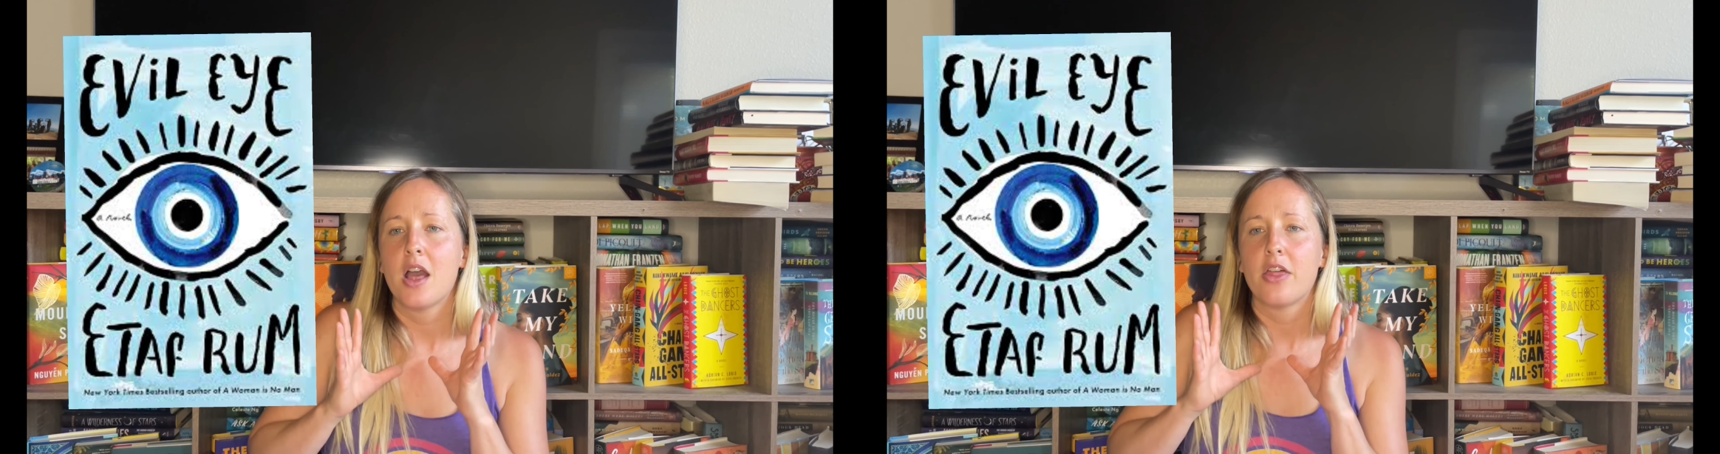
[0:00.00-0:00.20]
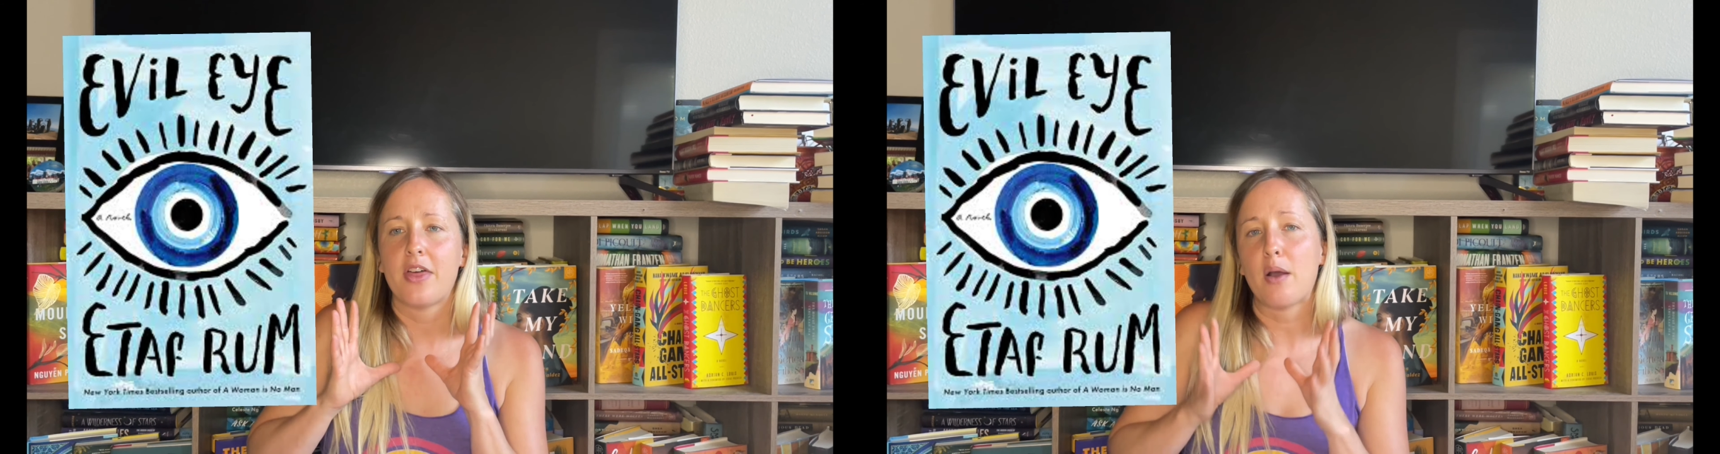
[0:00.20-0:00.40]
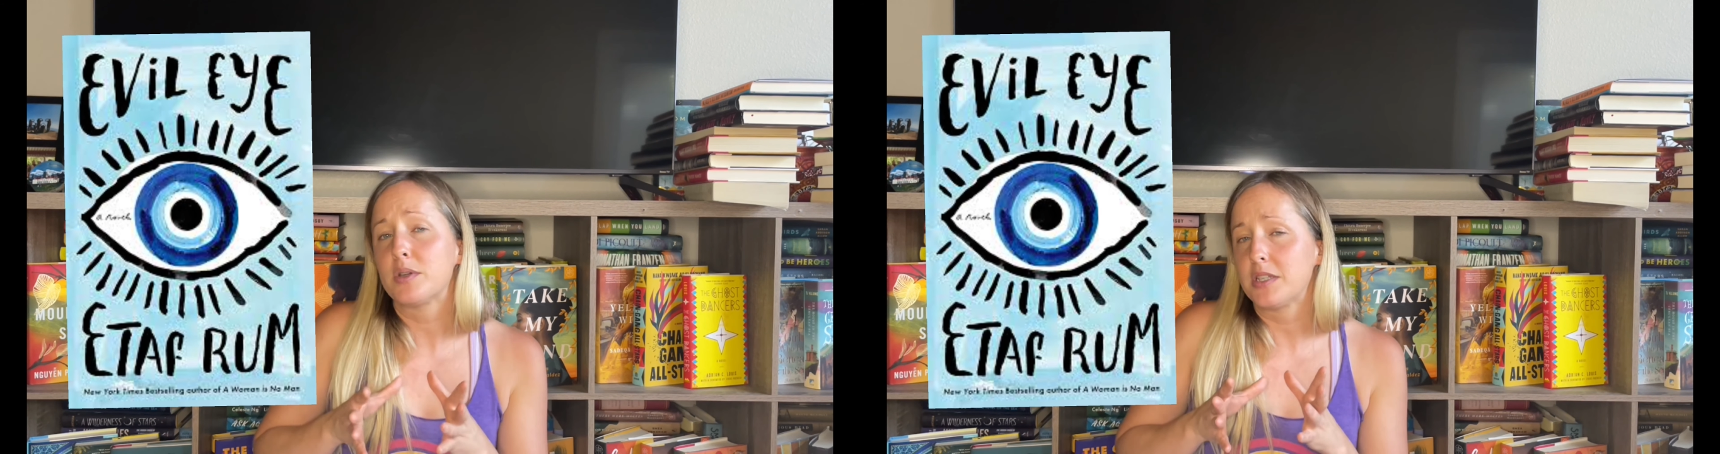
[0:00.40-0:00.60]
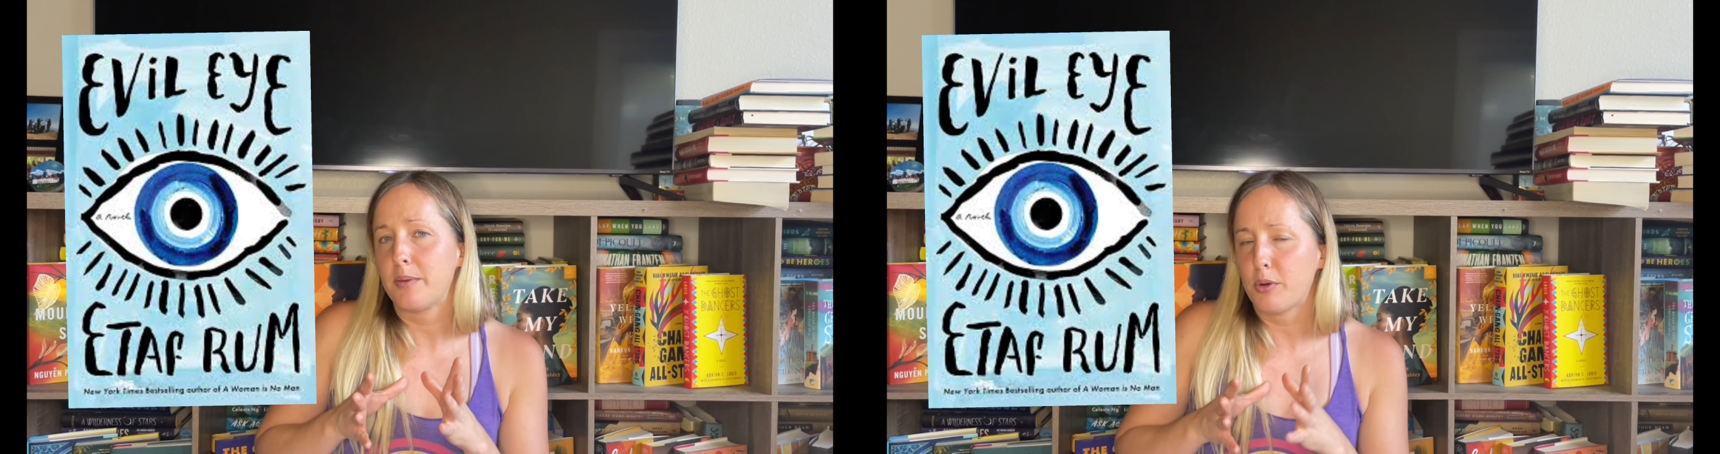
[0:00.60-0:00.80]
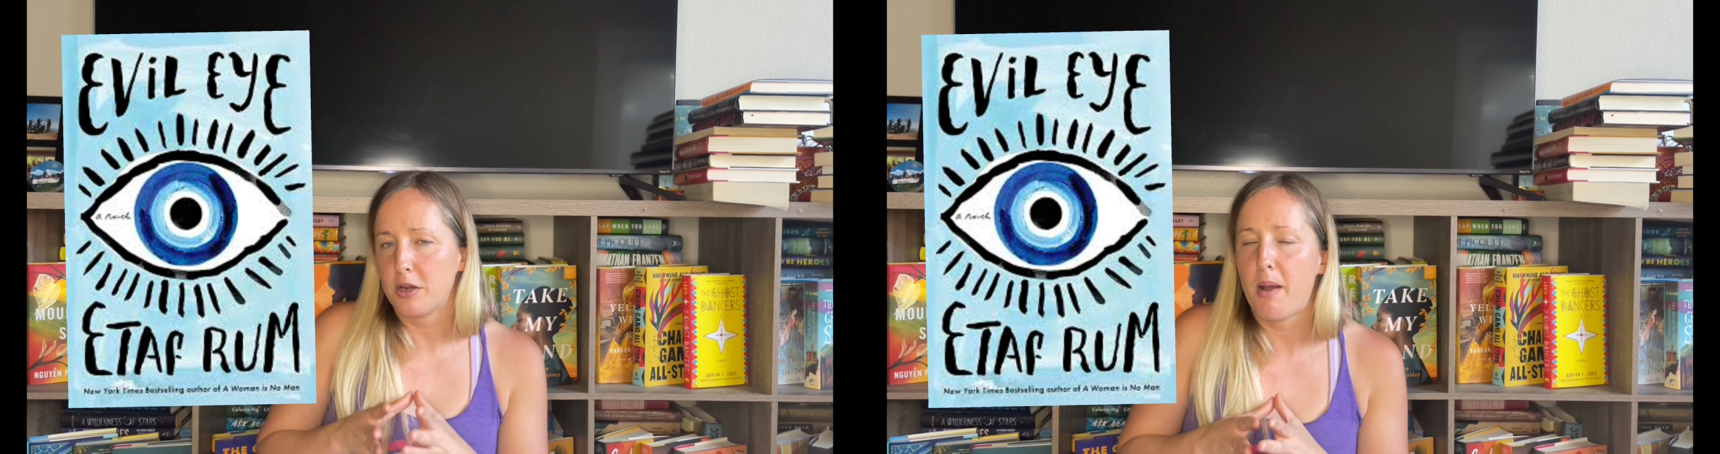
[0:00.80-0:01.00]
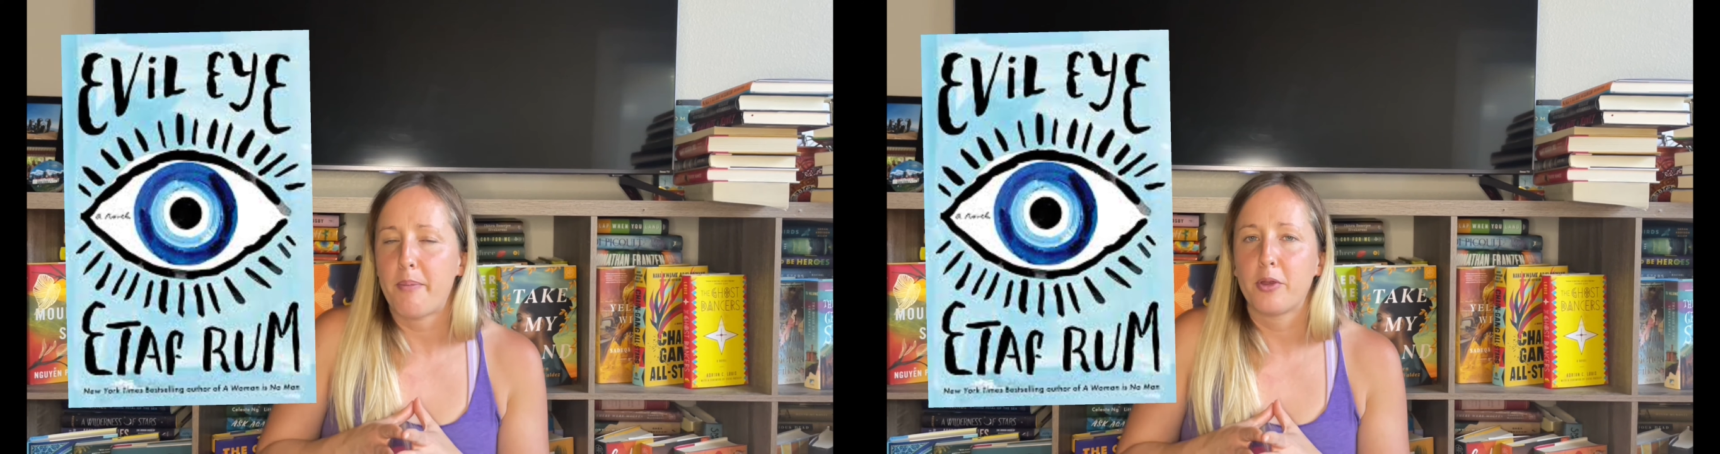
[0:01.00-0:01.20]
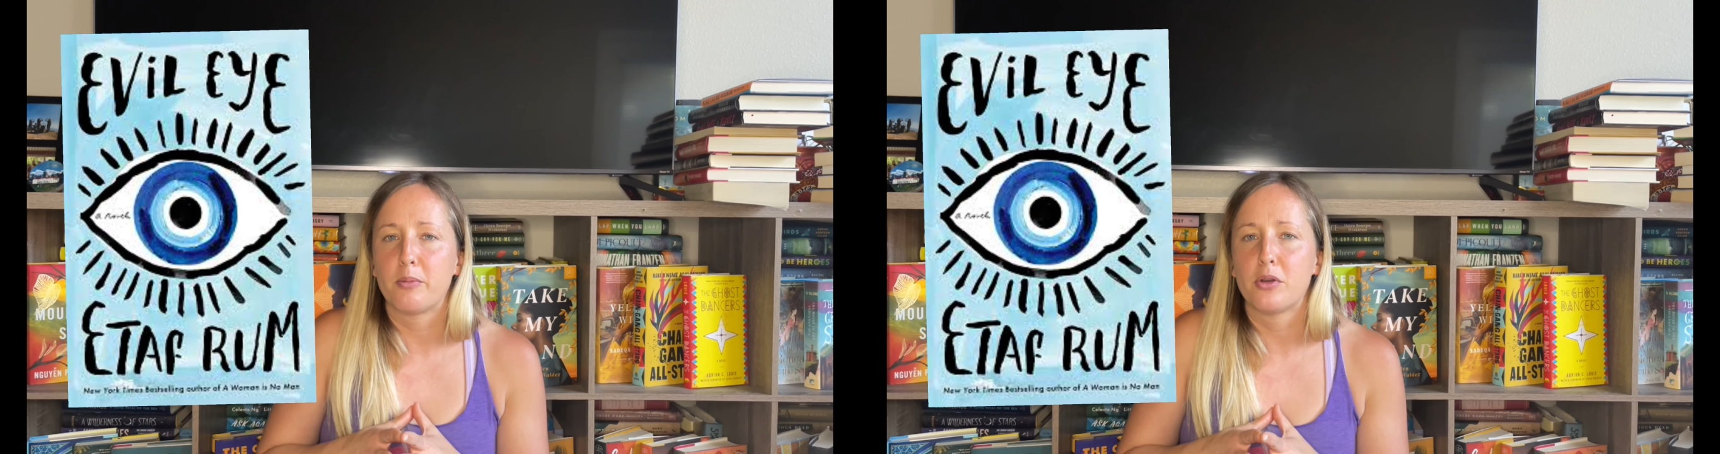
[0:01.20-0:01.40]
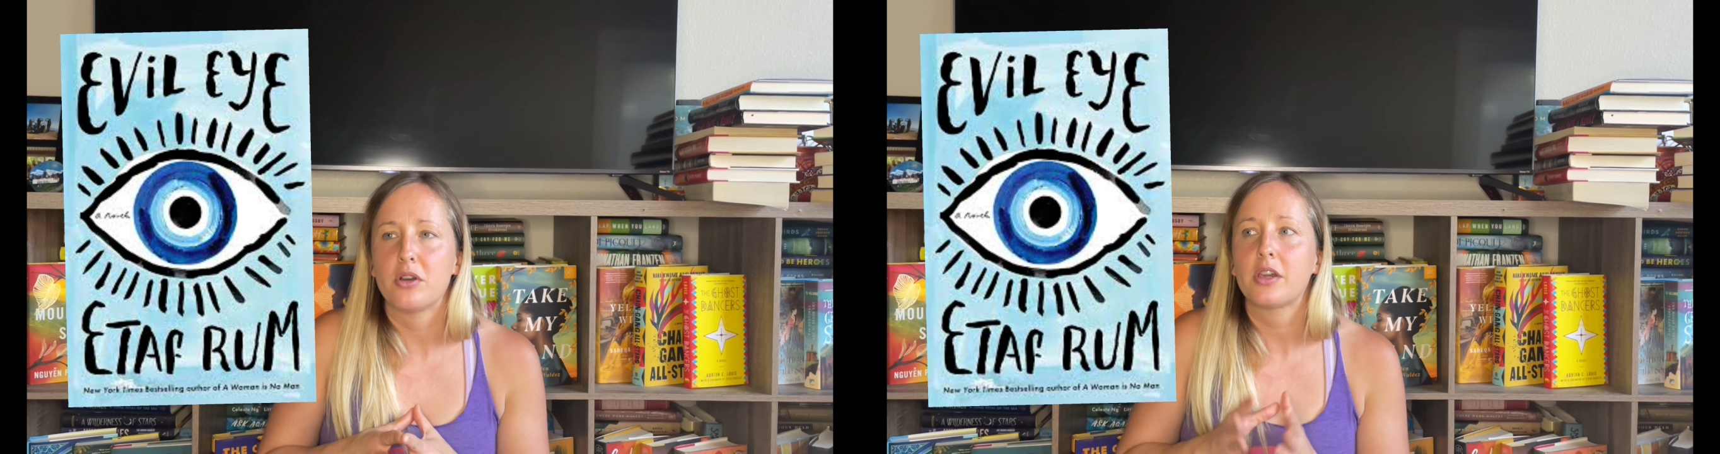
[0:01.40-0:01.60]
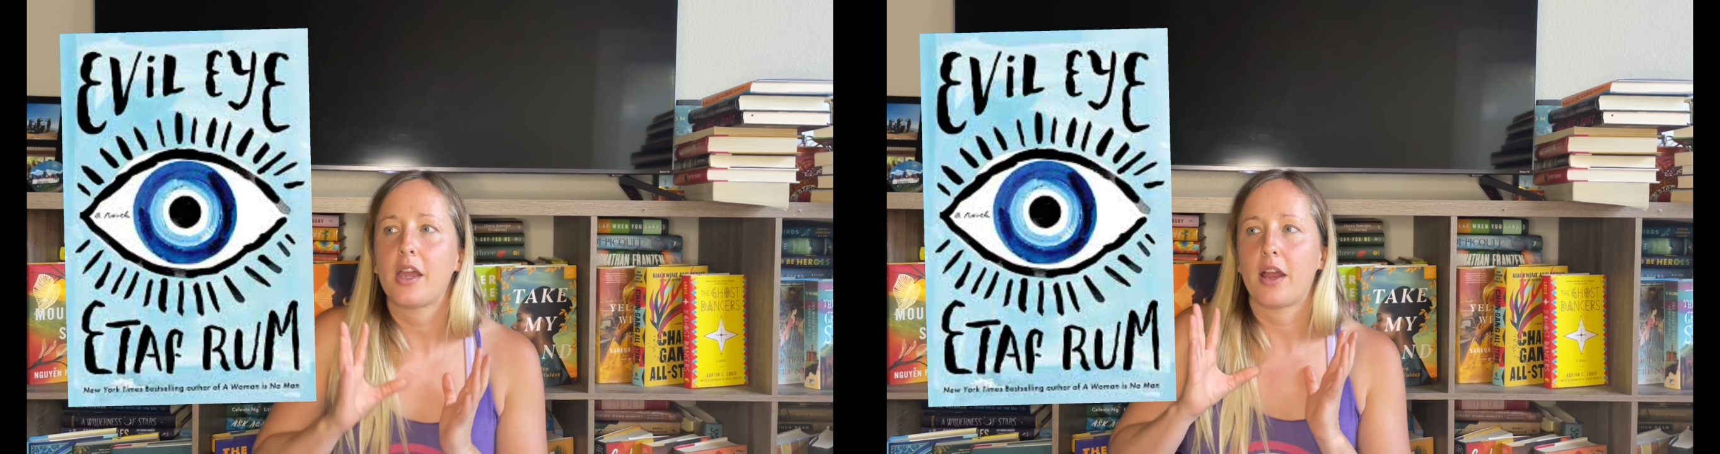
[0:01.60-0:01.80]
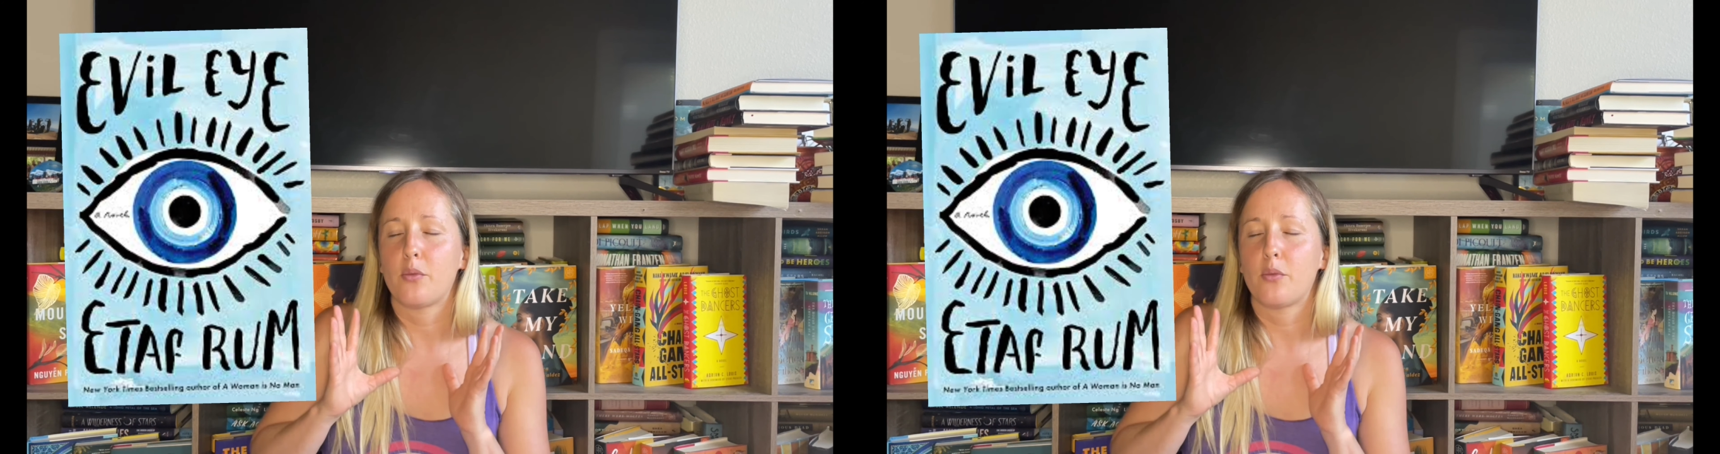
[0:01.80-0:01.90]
That was a pretty popular book,